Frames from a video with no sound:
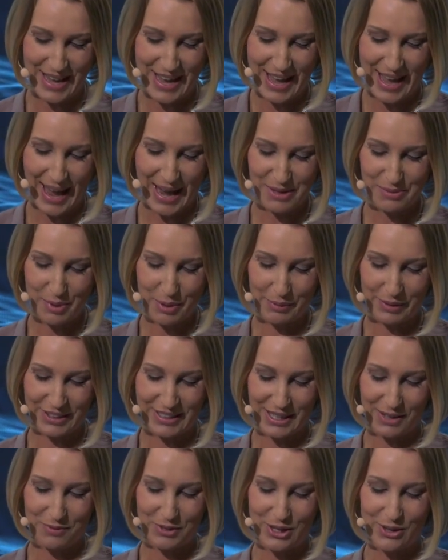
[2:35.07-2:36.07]
and we will
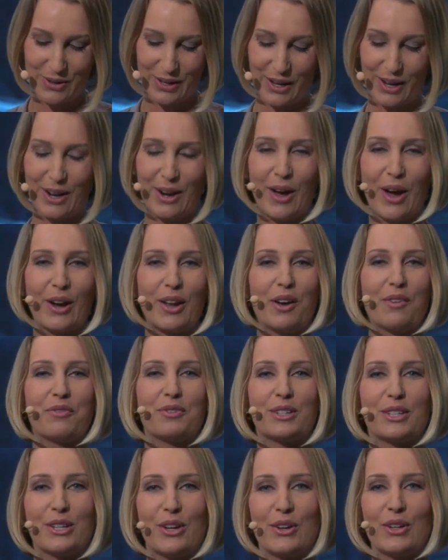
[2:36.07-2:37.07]
give you a lot
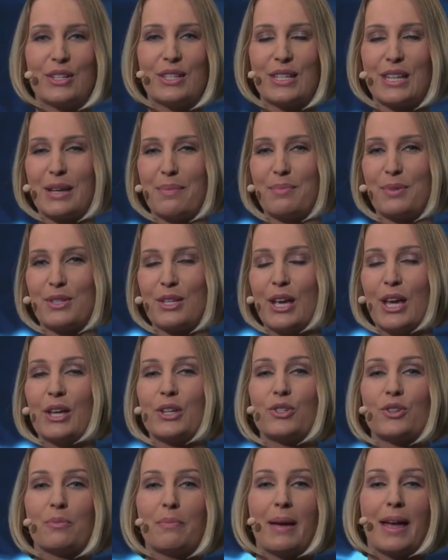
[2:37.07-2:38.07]
of good tips
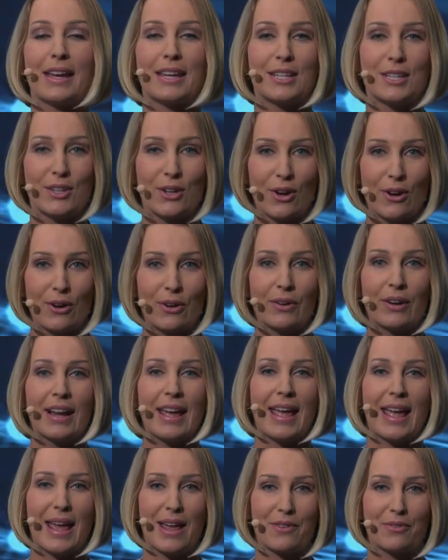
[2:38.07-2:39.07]
to make your
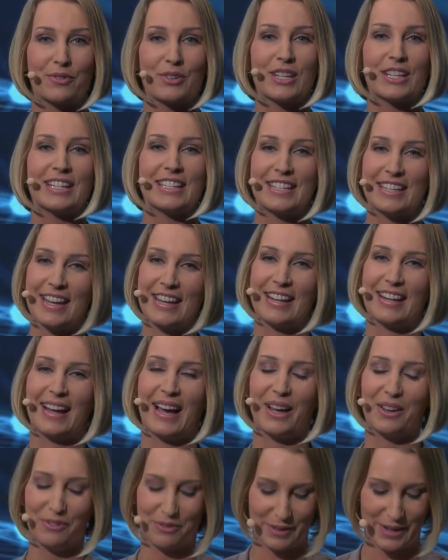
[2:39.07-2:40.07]
everyday
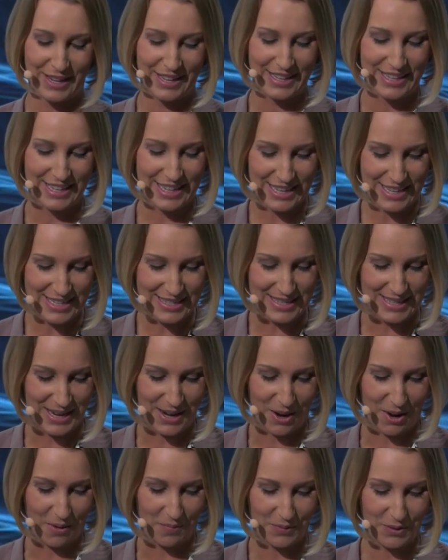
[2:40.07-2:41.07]
life
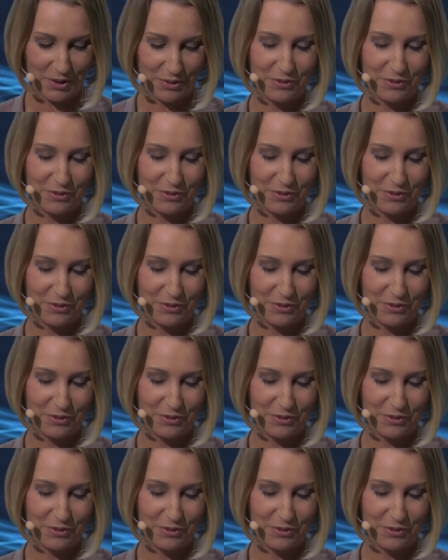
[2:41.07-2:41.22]
easier.